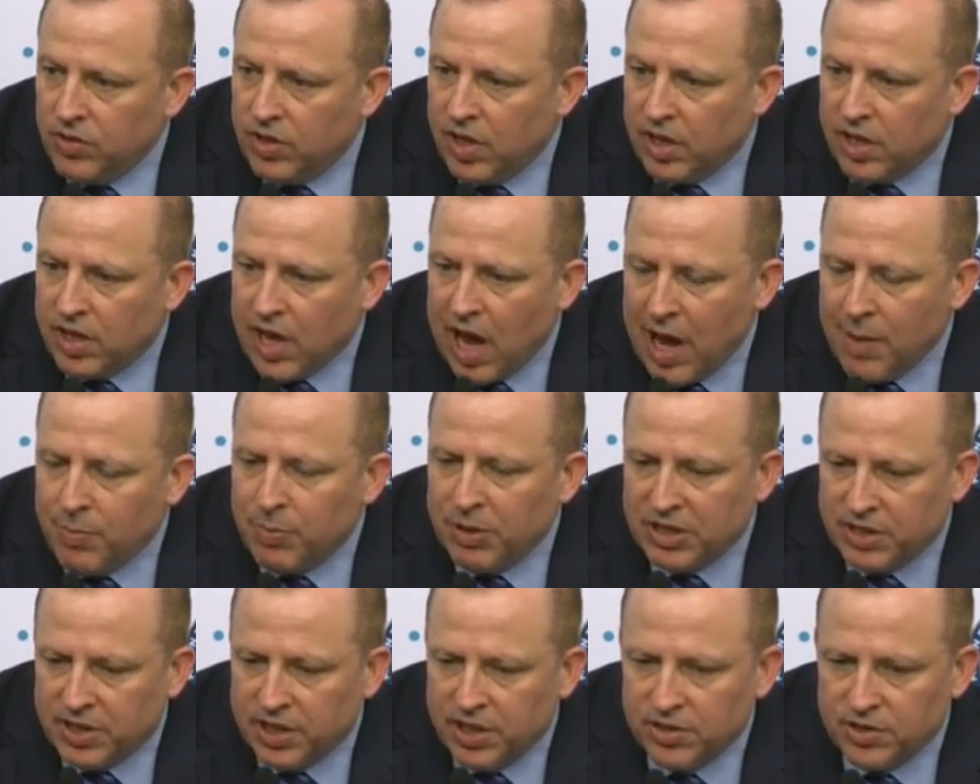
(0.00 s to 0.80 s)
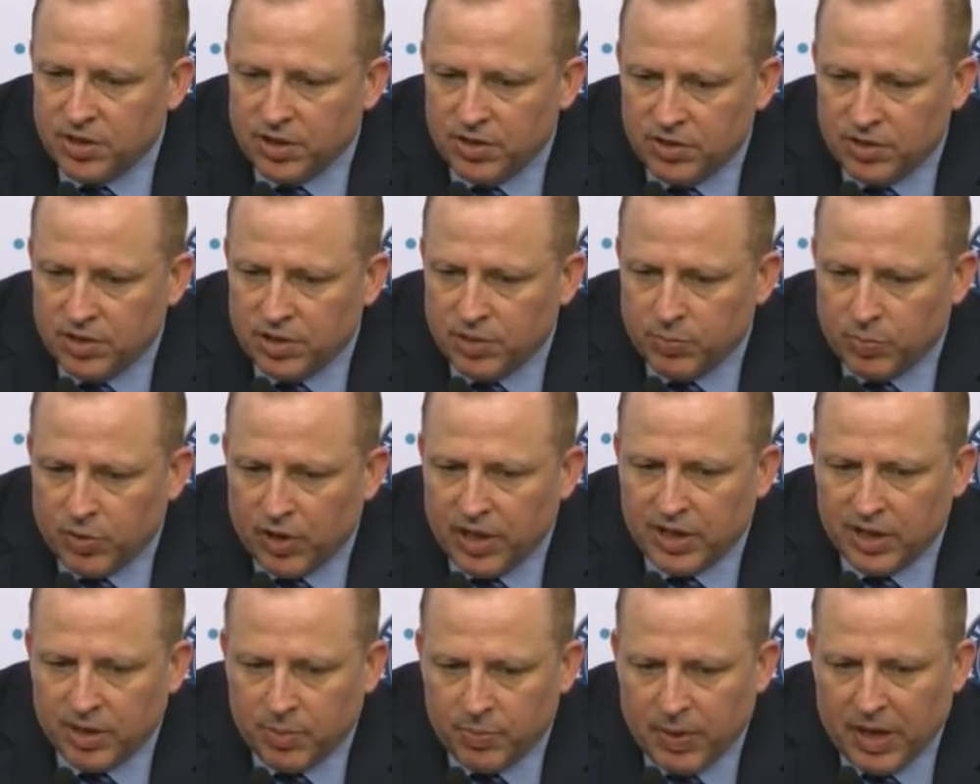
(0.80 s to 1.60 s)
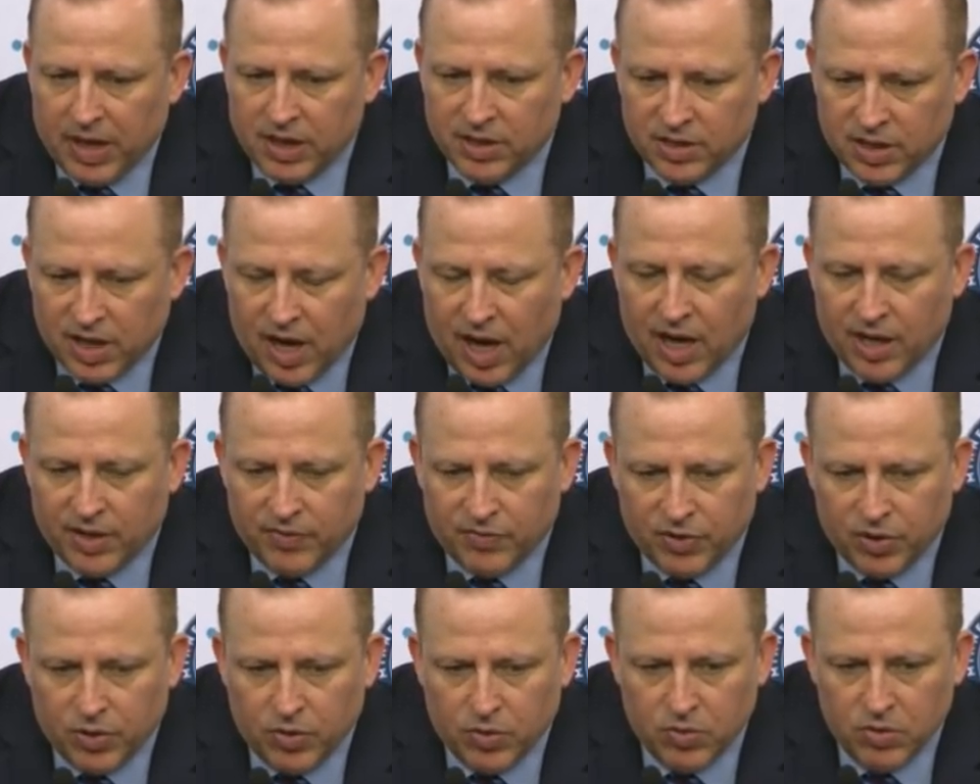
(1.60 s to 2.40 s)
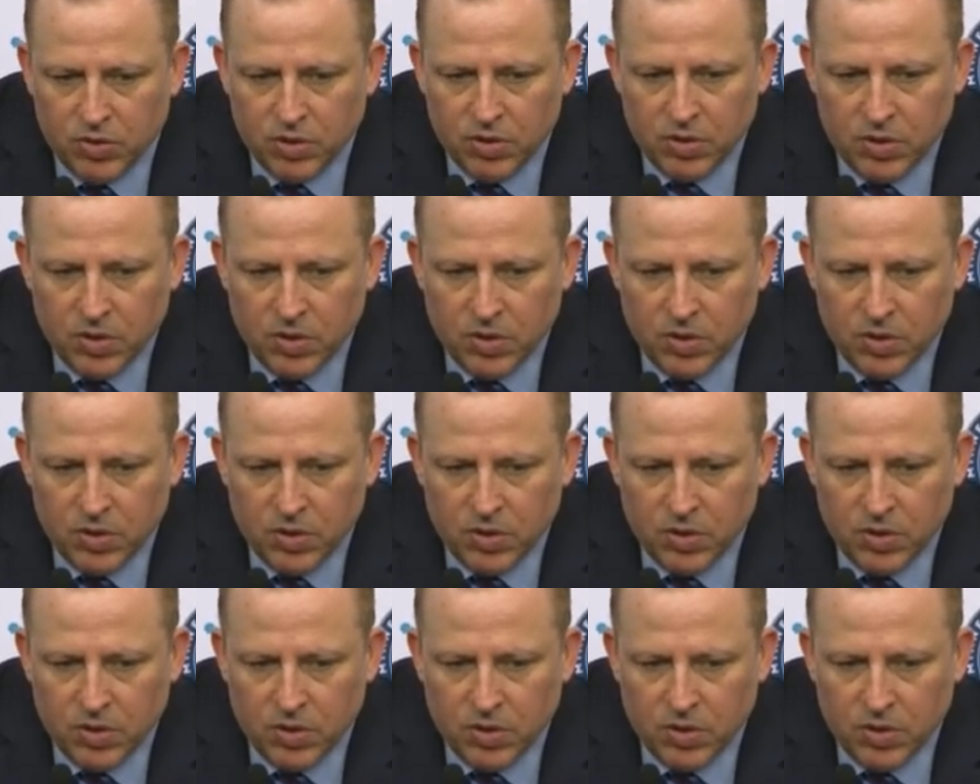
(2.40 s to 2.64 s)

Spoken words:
The competition should bring the best out of you.